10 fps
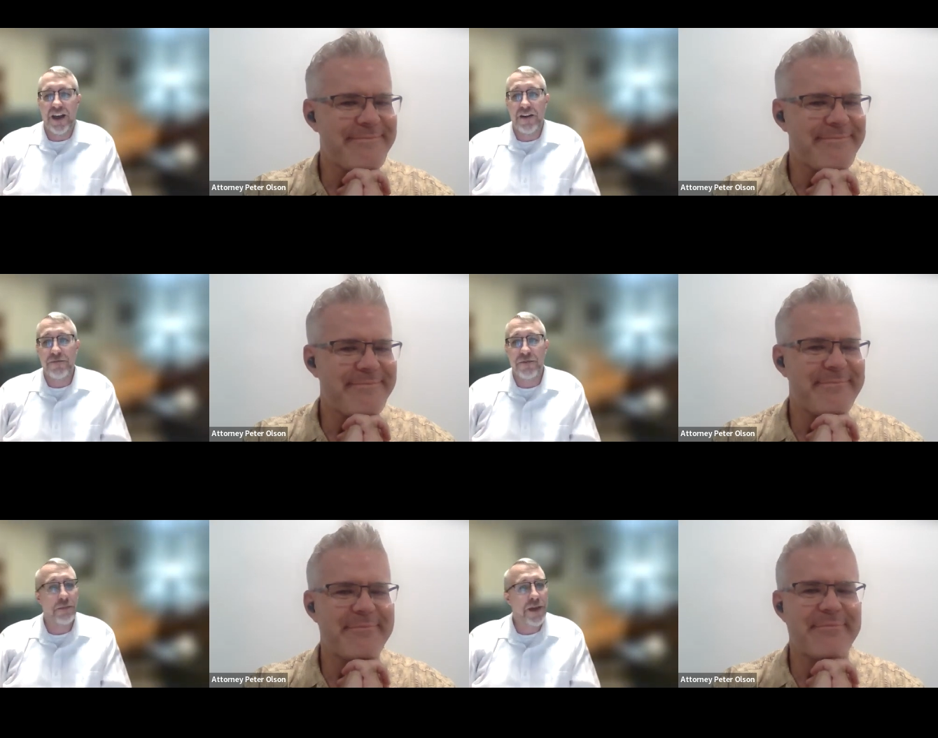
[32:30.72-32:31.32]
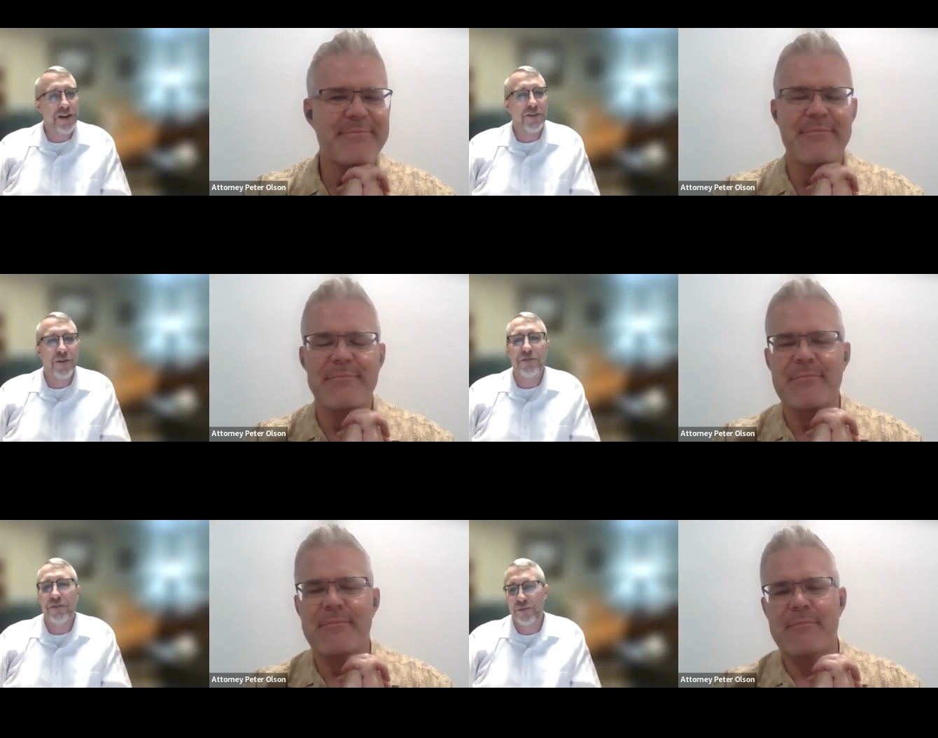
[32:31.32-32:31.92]
Speaker 1: uh, for the
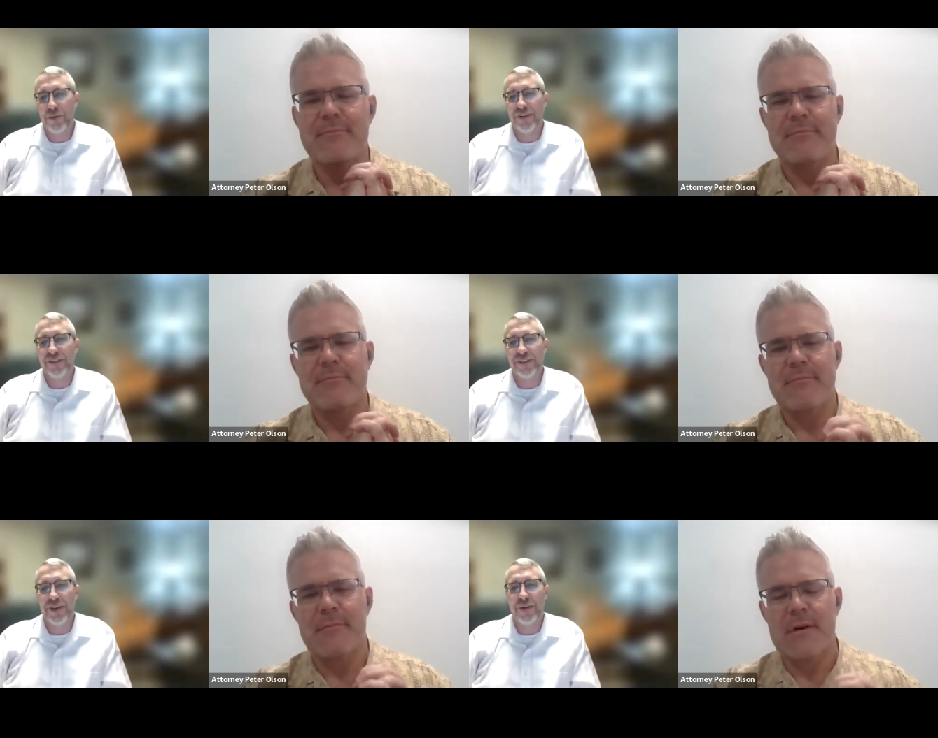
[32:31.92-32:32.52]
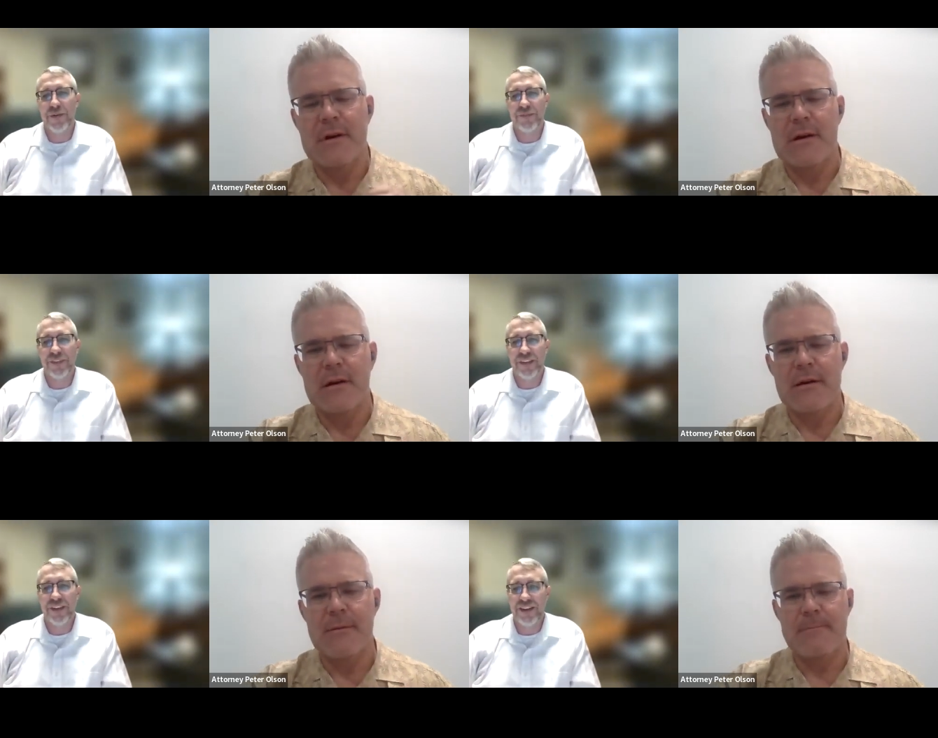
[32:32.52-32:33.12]
better or for the worse. So